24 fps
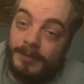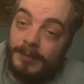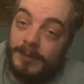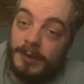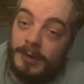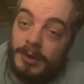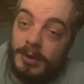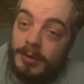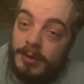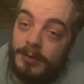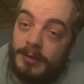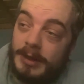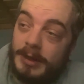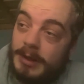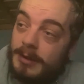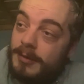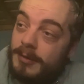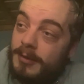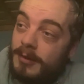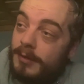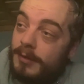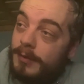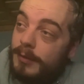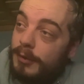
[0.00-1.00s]
got nothing else
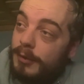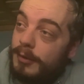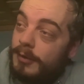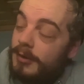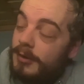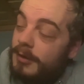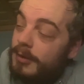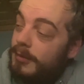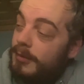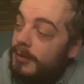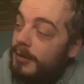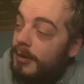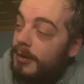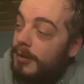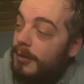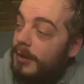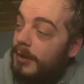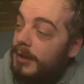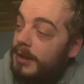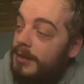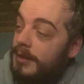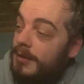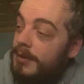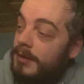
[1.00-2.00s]
to look forward to. So I
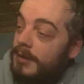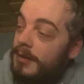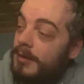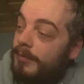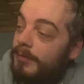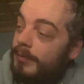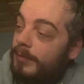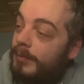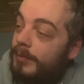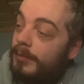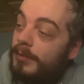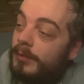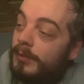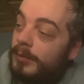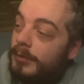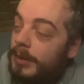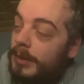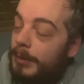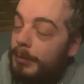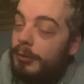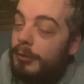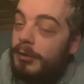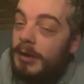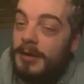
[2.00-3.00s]
need to.
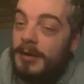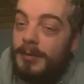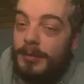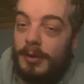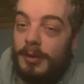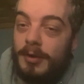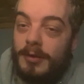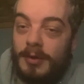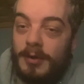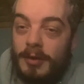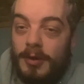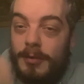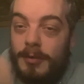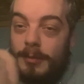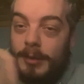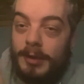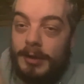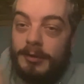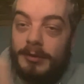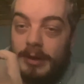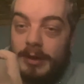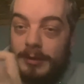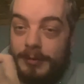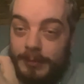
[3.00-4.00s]
I'm grasping onto hot
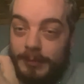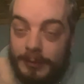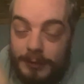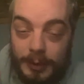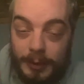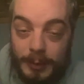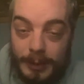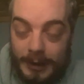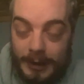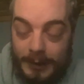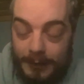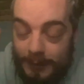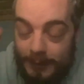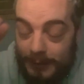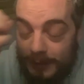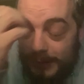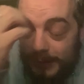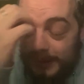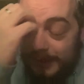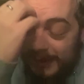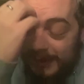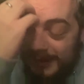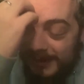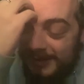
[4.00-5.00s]
Minecraft with two hands.
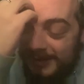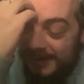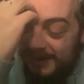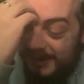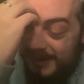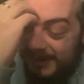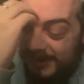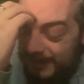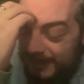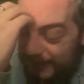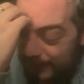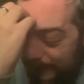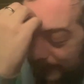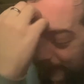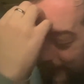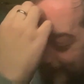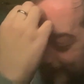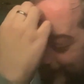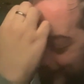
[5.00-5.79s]
Um,